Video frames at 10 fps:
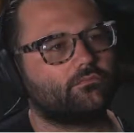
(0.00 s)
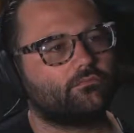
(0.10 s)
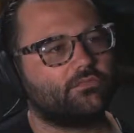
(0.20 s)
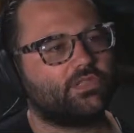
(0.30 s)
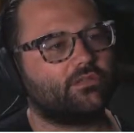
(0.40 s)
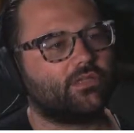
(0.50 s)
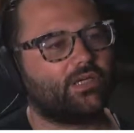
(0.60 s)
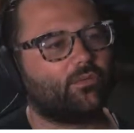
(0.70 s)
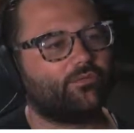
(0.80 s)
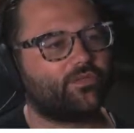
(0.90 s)
You know, like,
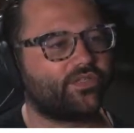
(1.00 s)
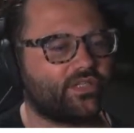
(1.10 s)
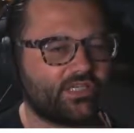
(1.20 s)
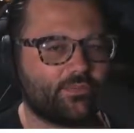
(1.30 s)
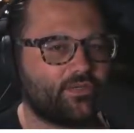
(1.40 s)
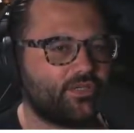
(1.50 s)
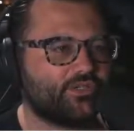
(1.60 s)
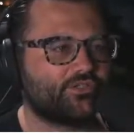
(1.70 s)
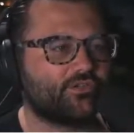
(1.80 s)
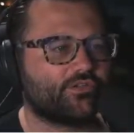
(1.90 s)
what if the Teenage Mutant Ninja
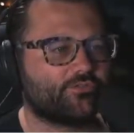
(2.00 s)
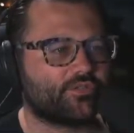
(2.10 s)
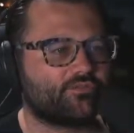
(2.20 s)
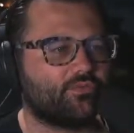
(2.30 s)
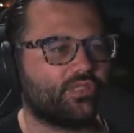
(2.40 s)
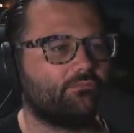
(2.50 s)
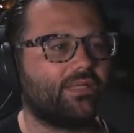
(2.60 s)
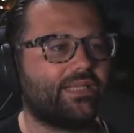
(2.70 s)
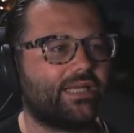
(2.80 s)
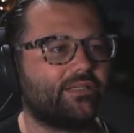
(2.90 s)
Turtles were just really
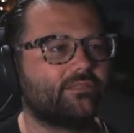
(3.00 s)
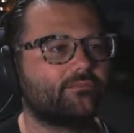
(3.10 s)
polite?